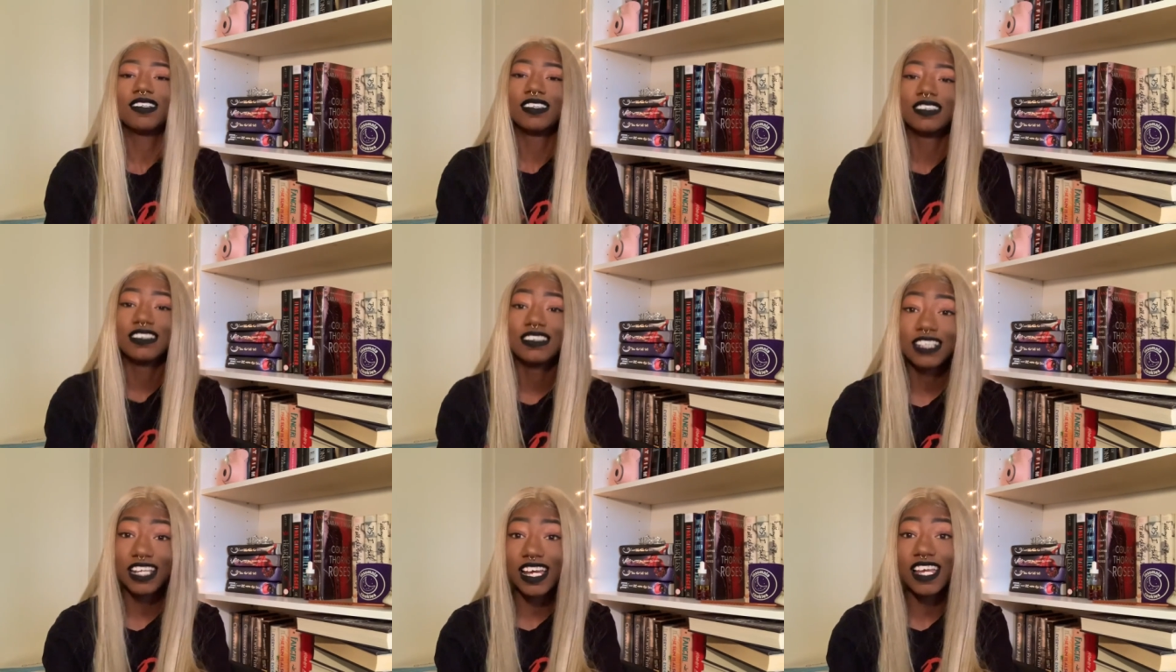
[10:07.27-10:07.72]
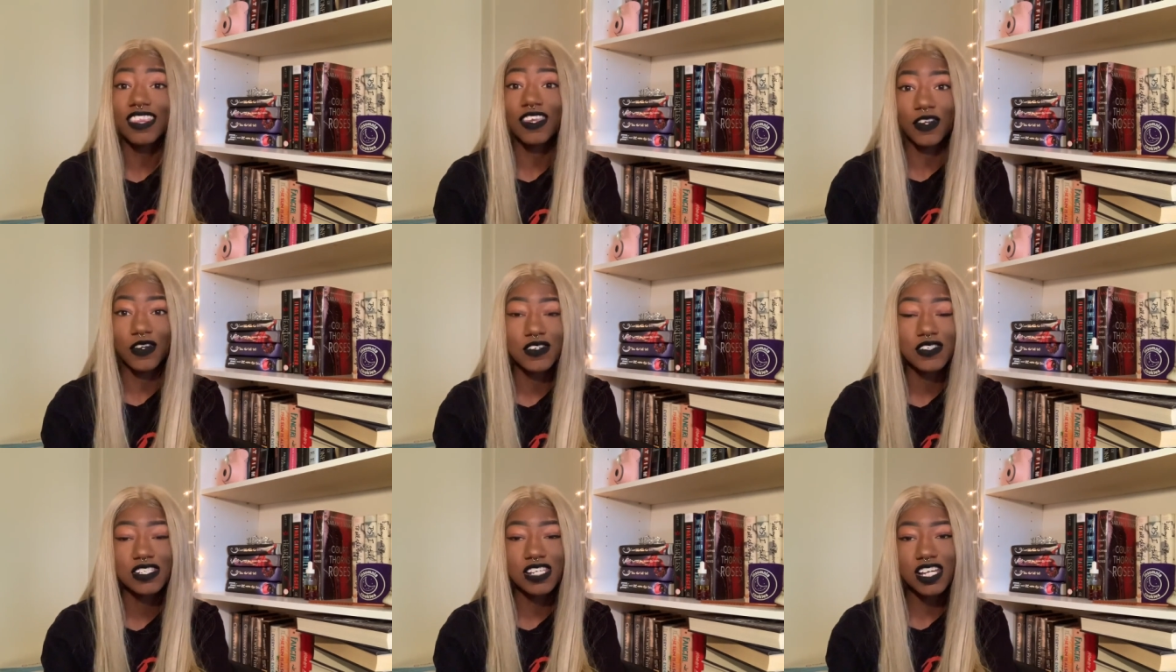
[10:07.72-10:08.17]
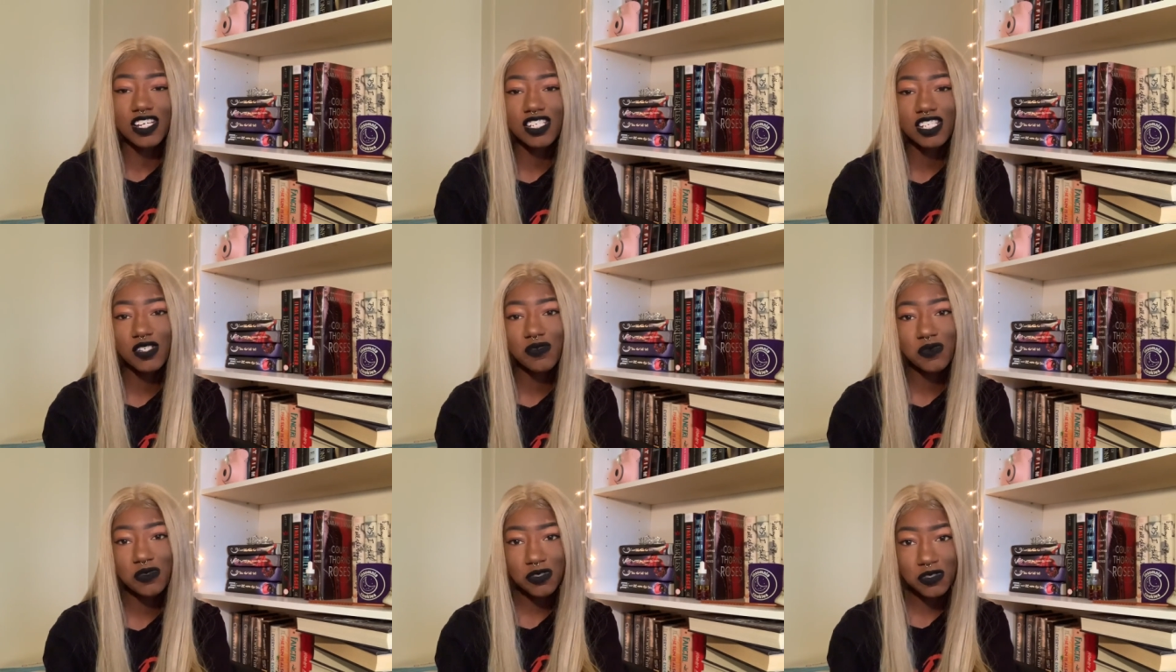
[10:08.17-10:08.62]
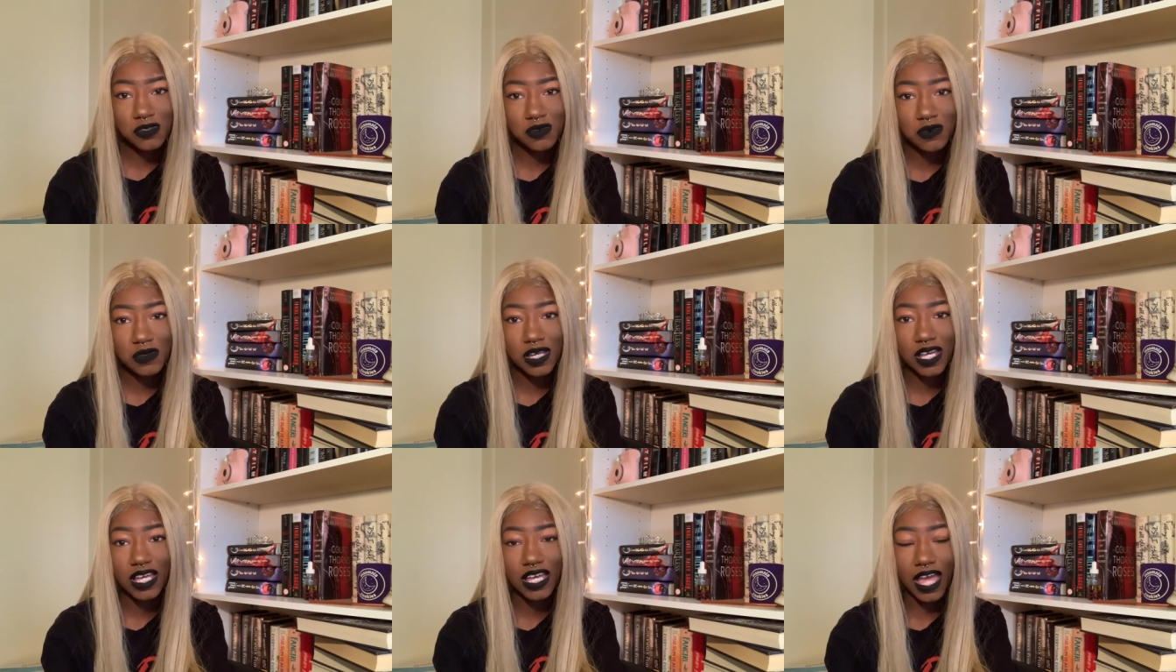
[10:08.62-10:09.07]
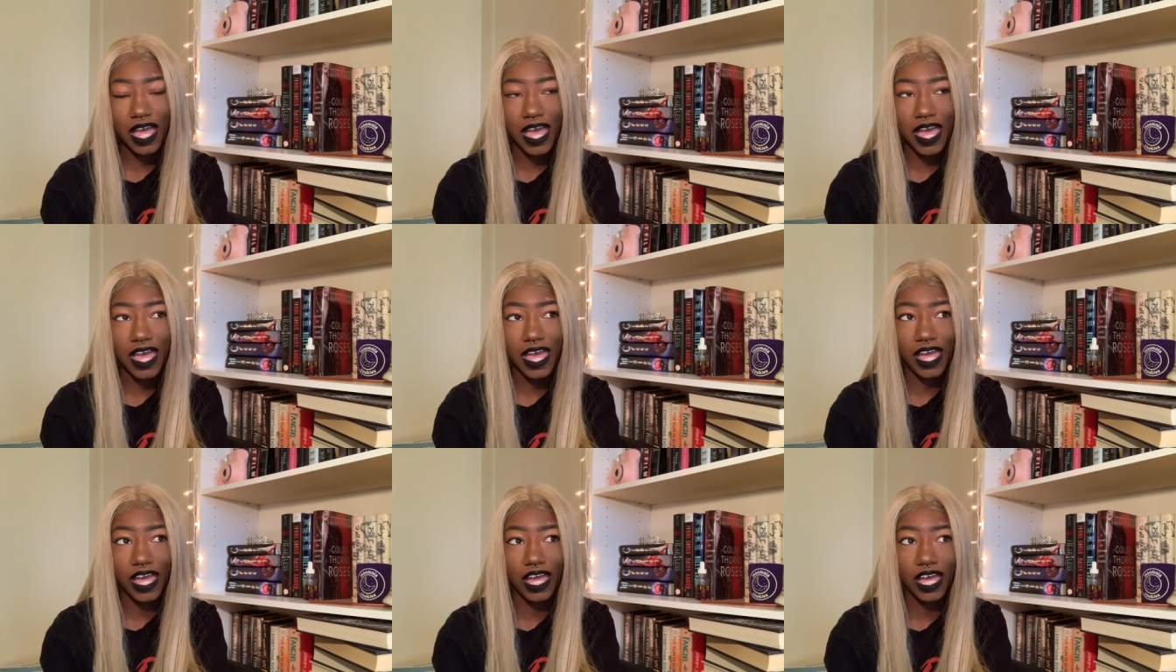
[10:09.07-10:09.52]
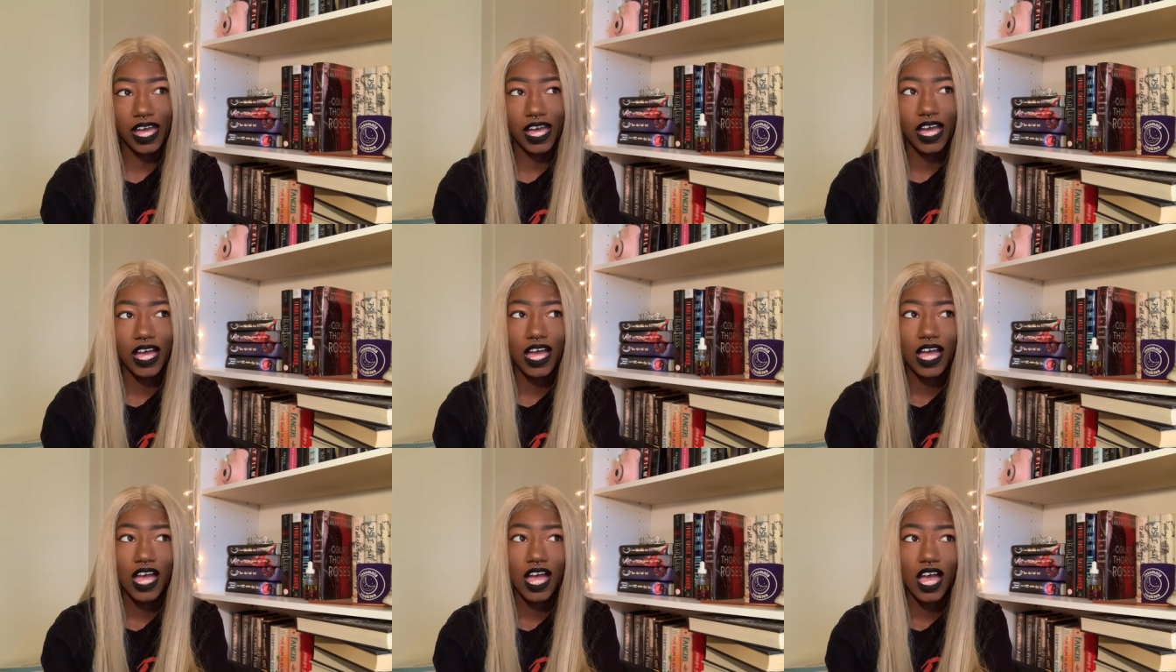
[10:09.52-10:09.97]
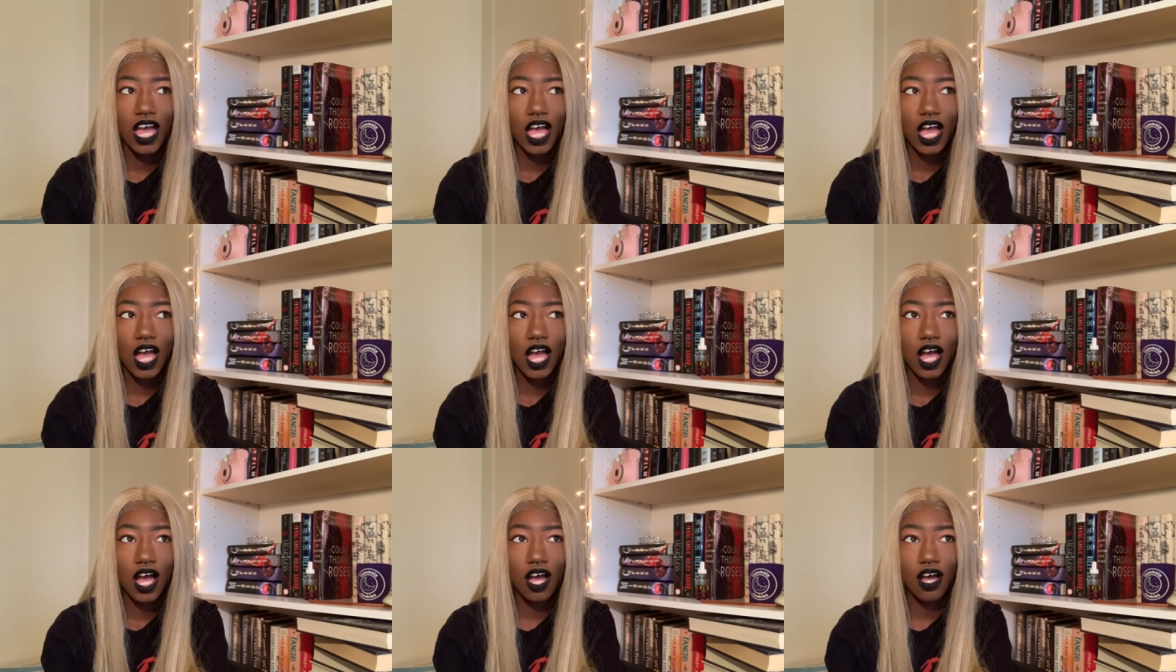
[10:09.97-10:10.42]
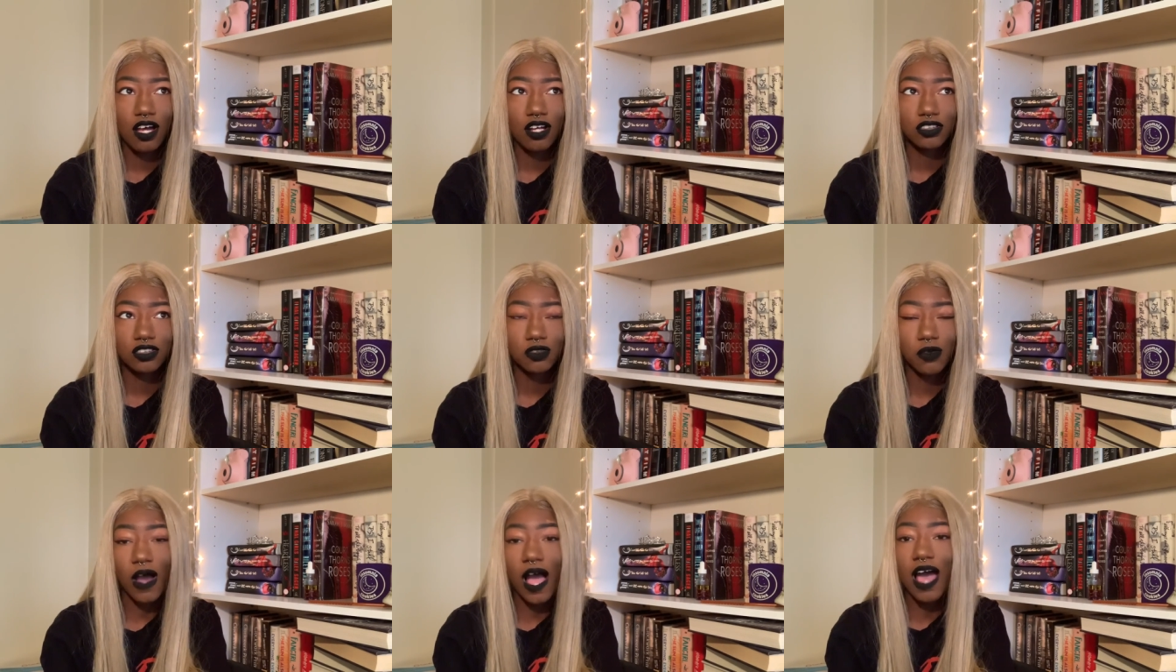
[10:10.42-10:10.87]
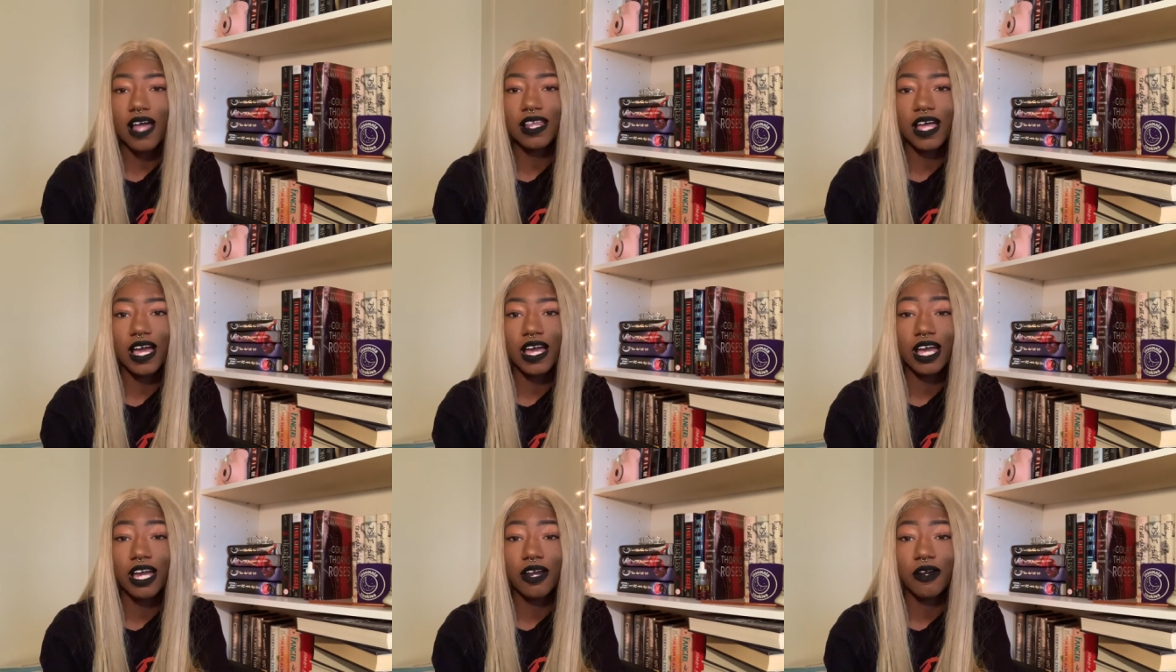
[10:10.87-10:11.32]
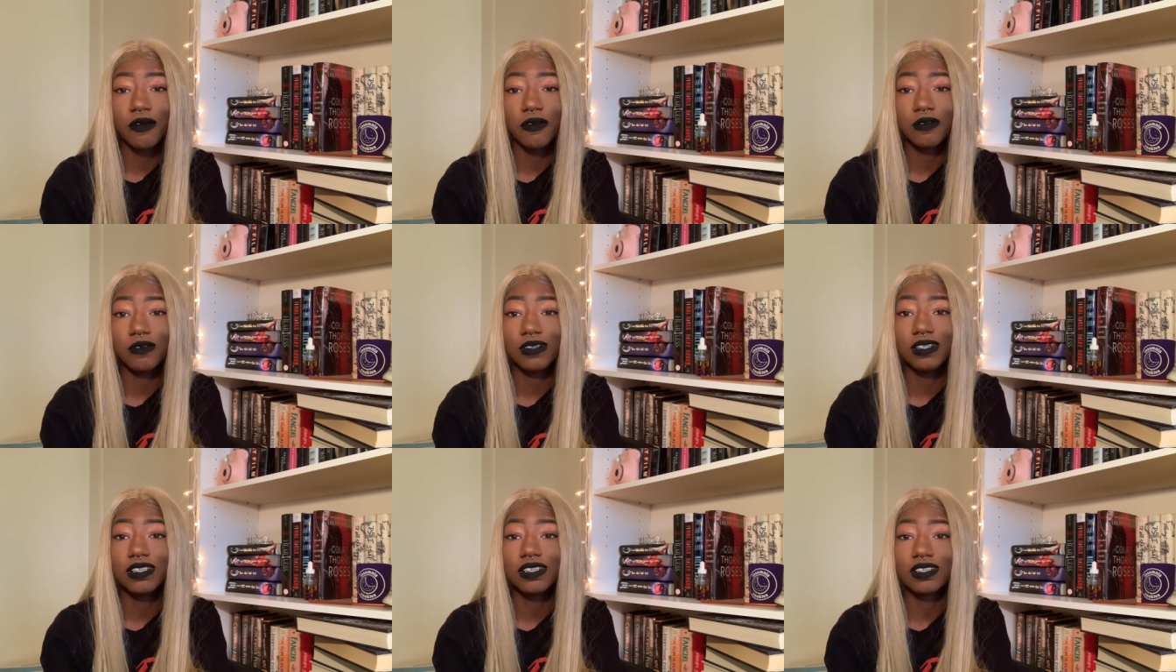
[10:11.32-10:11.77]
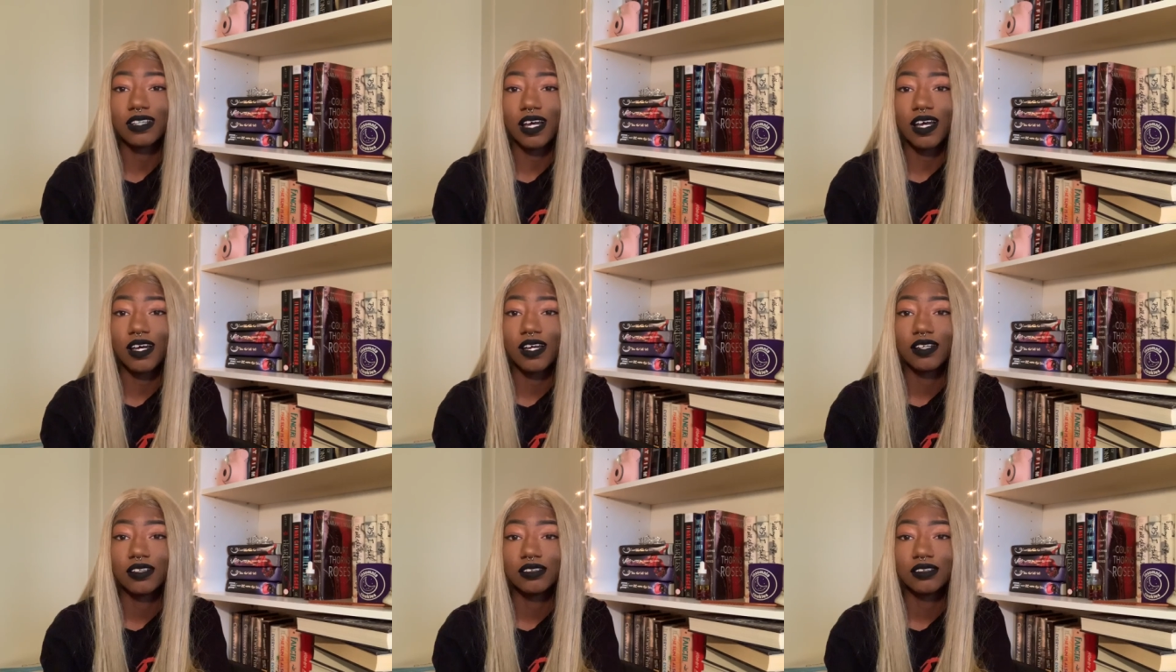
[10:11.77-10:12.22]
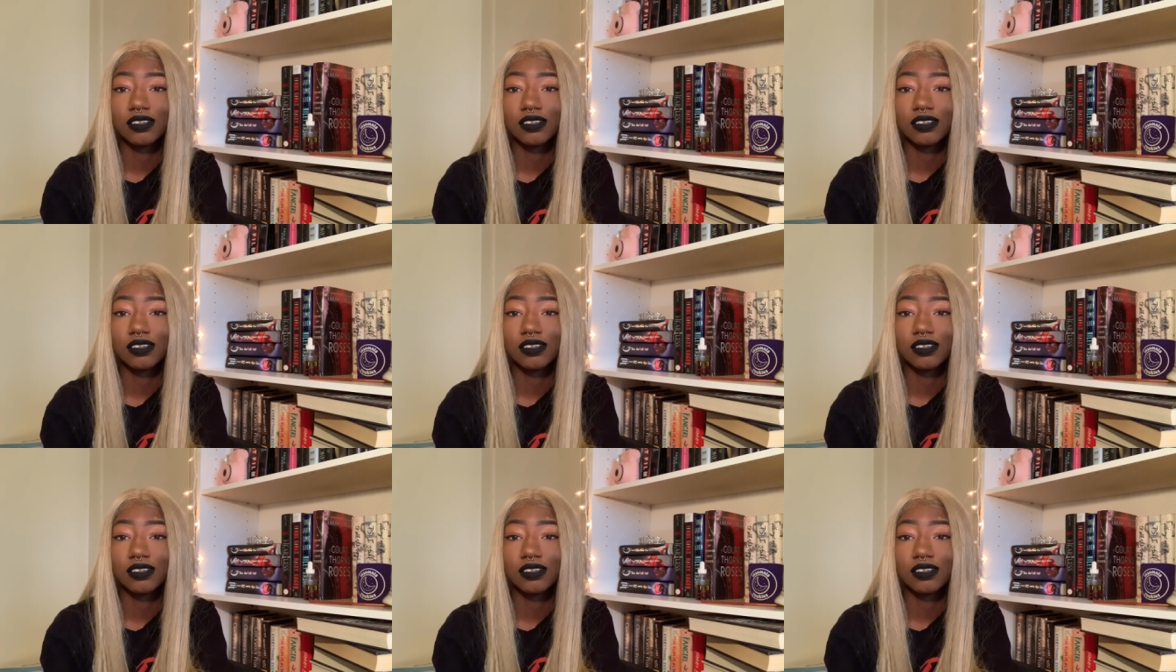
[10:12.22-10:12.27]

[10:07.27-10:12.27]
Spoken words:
Chandler said she was doing a Twilight readathon.